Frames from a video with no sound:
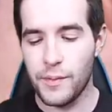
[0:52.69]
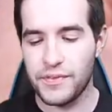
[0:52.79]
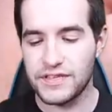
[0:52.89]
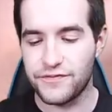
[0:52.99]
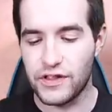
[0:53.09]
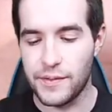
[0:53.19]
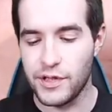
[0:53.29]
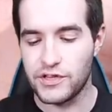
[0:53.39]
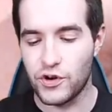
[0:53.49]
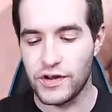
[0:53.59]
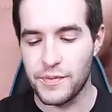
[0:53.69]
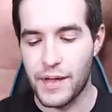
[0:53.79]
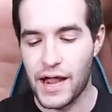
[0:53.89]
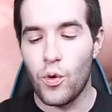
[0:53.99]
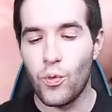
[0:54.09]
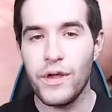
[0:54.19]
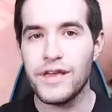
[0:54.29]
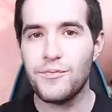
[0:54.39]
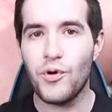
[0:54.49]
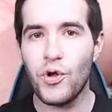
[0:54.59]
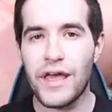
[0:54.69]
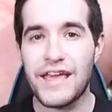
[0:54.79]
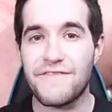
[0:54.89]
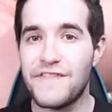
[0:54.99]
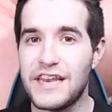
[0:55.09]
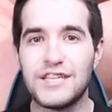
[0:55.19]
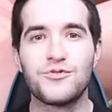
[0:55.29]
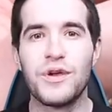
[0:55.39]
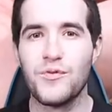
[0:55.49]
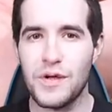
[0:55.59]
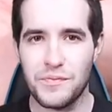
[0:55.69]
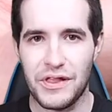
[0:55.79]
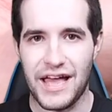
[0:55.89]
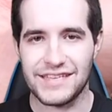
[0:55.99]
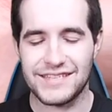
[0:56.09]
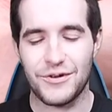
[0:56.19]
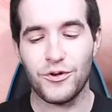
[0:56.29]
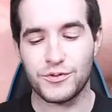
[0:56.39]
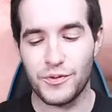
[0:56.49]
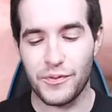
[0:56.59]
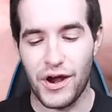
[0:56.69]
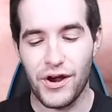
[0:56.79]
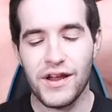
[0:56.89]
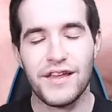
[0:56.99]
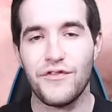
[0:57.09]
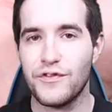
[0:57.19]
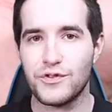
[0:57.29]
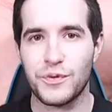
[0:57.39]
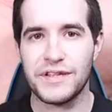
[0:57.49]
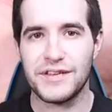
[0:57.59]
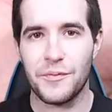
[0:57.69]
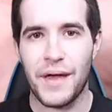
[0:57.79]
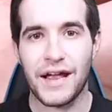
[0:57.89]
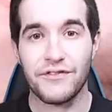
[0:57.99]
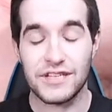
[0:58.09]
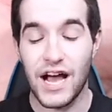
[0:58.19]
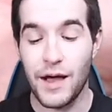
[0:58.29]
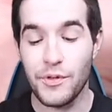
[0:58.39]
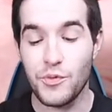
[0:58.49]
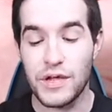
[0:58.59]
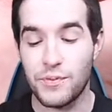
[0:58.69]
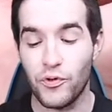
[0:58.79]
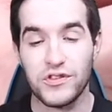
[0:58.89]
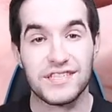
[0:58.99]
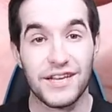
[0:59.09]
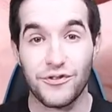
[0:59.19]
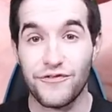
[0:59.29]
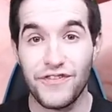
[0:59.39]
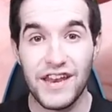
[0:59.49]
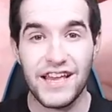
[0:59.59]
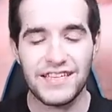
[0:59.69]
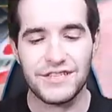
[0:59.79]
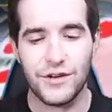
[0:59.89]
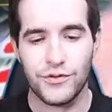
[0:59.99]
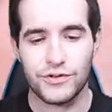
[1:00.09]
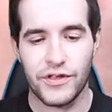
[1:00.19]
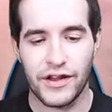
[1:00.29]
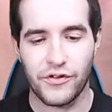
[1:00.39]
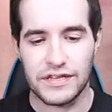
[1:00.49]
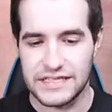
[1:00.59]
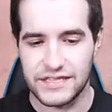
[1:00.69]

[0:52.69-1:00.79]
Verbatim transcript: up this Flaming Eternity pack. We could pull a Phoenix Wing Wind Blast, ultimate rare, even if it's a retail pack. If it's hobby, we could pull the Sacred Phoenix. You know, there's all that crazy